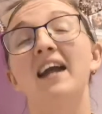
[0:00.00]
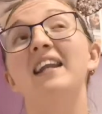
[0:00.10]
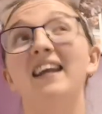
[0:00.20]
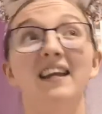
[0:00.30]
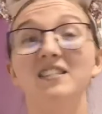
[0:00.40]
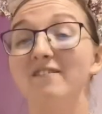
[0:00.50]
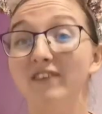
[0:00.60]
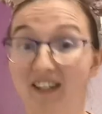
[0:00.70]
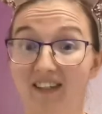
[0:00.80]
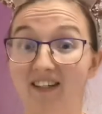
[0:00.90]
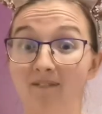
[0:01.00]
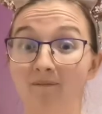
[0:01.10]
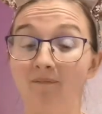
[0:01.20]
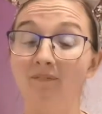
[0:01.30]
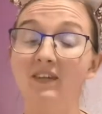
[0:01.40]
And he is a villain
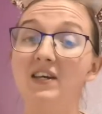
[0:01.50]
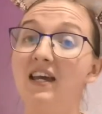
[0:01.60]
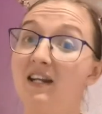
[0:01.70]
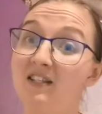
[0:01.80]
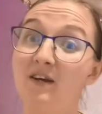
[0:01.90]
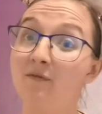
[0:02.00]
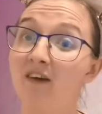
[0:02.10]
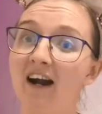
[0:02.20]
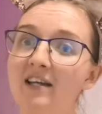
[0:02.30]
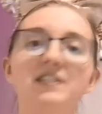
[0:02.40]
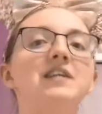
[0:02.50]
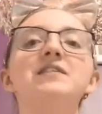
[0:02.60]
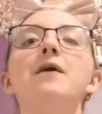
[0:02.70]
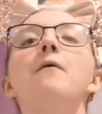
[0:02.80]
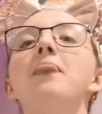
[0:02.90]
in his own rights,
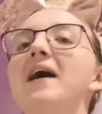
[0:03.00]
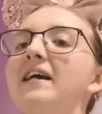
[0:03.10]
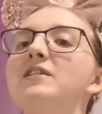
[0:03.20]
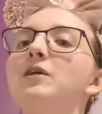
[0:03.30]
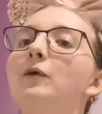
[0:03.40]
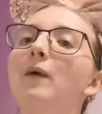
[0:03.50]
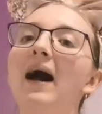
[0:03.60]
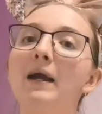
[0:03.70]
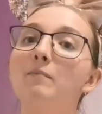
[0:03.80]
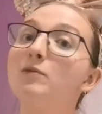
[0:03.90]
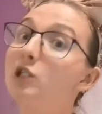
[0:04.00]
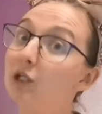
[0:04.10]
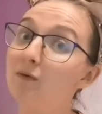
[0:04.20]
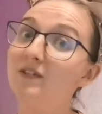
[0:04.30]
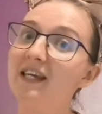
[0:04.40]
so that is who I am
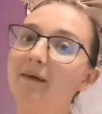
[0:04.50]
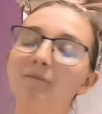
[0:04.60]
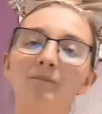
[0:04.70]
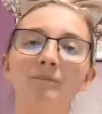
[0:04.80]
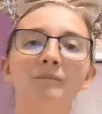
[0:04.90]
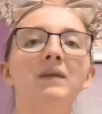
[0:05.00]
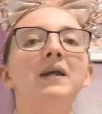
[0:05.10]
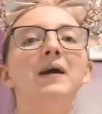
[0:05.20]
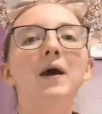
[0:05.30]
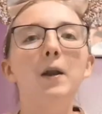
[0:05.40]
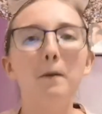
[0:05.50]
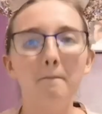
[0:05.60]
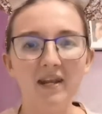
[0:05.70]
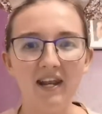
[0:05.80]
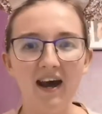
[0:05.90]
choosing.
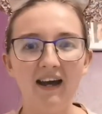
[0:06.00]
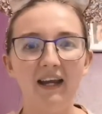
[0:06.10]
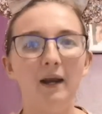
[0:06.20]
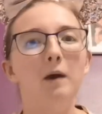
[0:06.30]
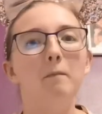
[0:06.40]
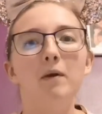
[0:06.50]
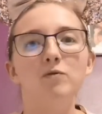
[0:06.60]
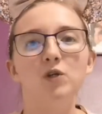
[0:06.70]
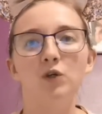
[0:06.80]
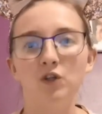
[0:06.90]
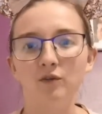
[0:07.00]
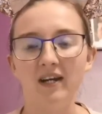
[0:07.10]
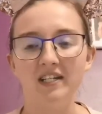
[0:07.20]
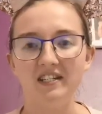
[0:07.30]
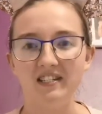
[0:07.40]
Number 9, most
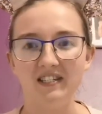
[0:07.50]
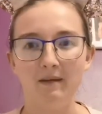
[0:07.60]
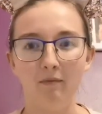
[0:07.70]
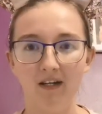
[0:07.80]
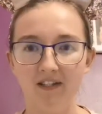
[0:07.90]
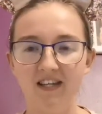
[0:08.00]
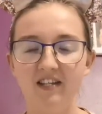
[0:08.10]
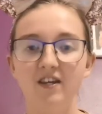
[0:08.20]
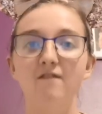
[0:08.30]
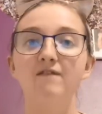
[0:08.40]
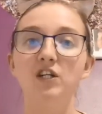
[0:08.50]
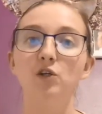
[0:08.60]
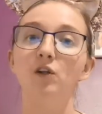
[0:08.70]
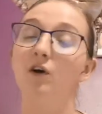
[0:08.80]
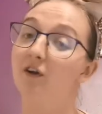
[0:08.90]
underrated Disney princess,
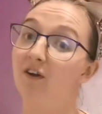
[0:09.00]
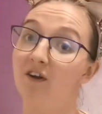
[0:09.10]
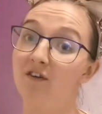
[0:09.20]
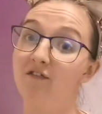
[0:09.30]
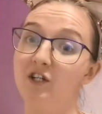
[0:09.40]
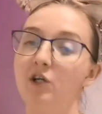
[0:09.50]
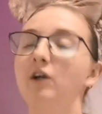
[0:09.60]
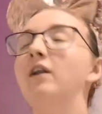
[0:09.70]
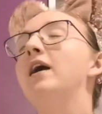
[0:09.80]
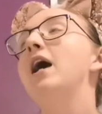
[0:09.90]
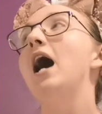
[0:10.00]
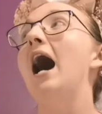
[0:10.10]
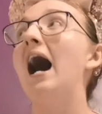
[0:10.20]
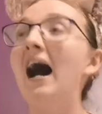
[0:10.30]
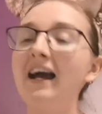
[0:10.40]
official or non-official.
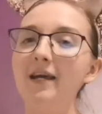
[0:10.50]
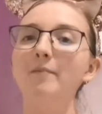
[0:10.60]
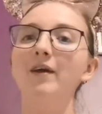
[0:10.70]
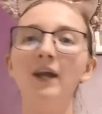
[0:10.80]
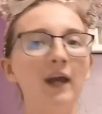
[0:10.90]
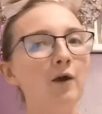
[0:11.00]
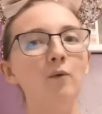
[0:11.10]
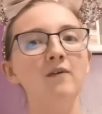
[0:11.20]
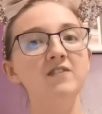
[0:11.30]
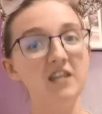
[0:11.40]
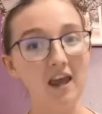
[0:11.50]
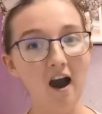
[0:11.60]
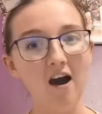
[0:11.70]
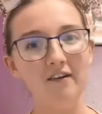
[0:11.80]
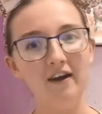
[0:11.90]
I am going to go with
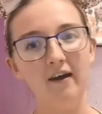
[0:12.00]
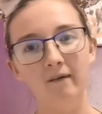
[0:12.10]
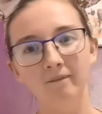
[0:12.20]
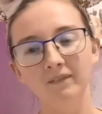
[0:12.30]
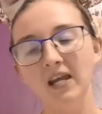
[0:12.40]
Tiana.